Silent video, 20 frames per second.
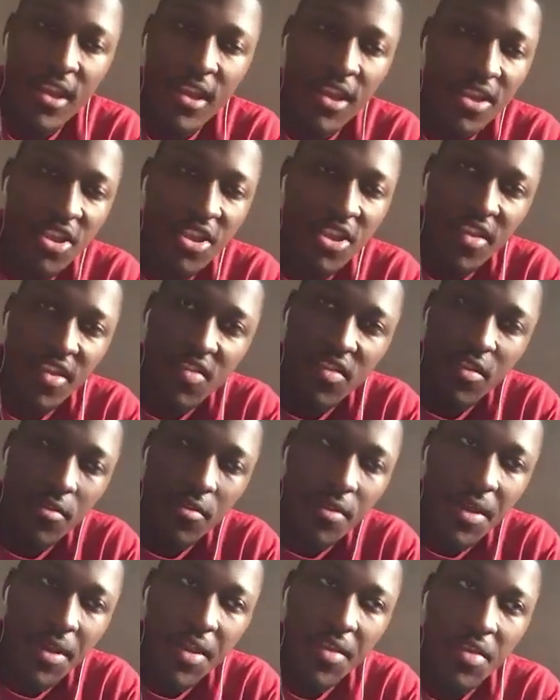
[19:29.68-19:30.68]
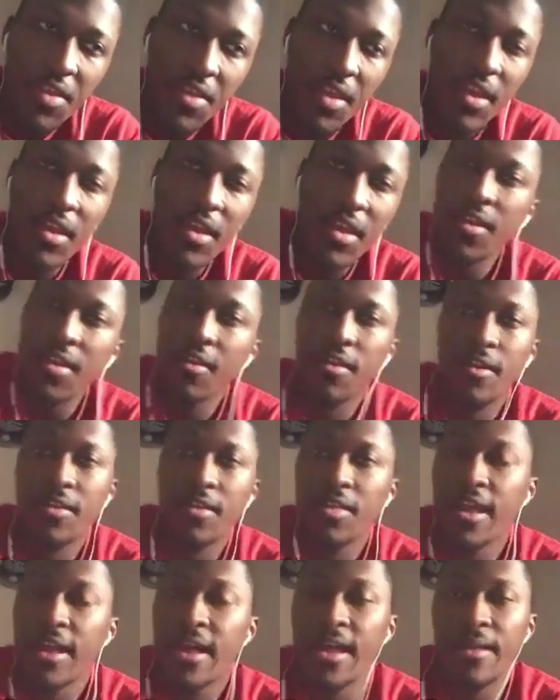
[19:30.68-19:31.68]
just do anything and all
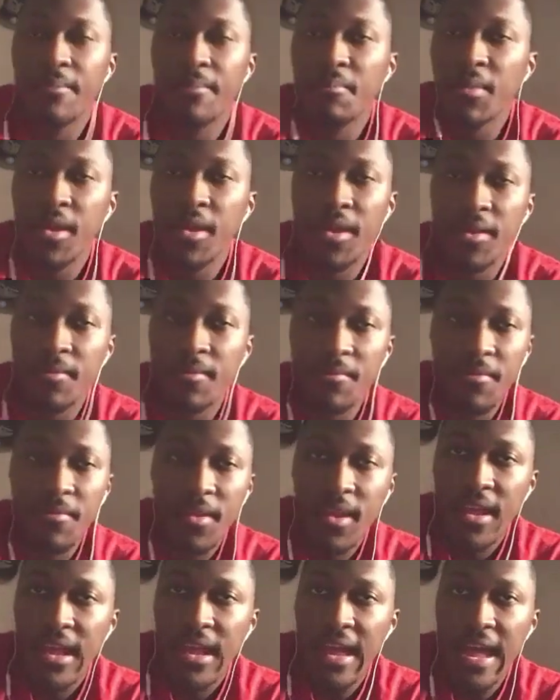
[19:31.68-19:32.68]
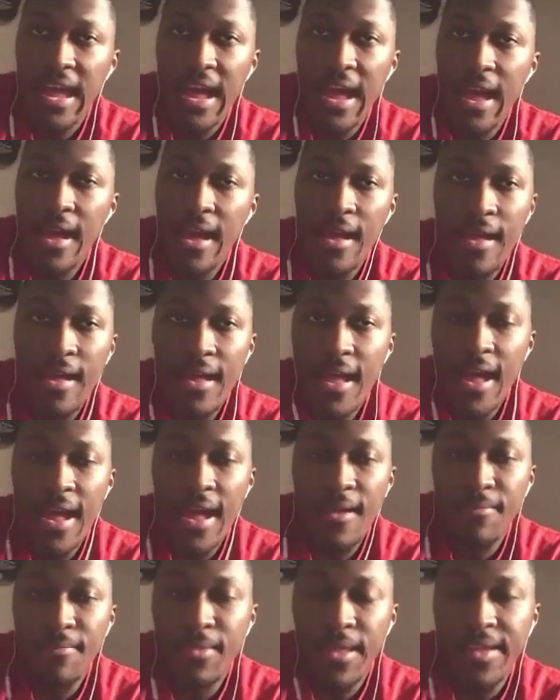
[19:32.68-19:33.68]
that, man. I
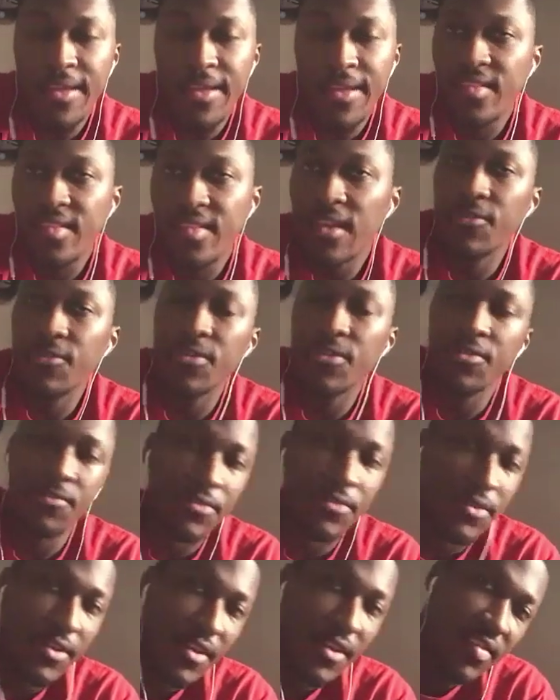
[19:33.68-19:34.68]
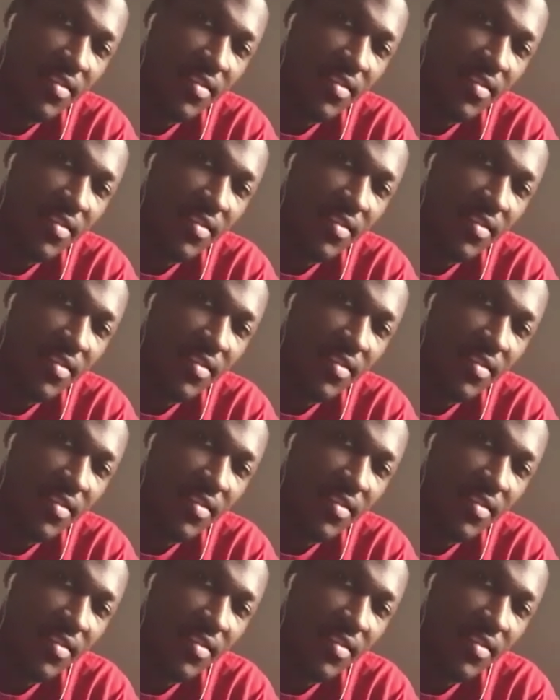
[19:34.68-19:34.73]
like I said for this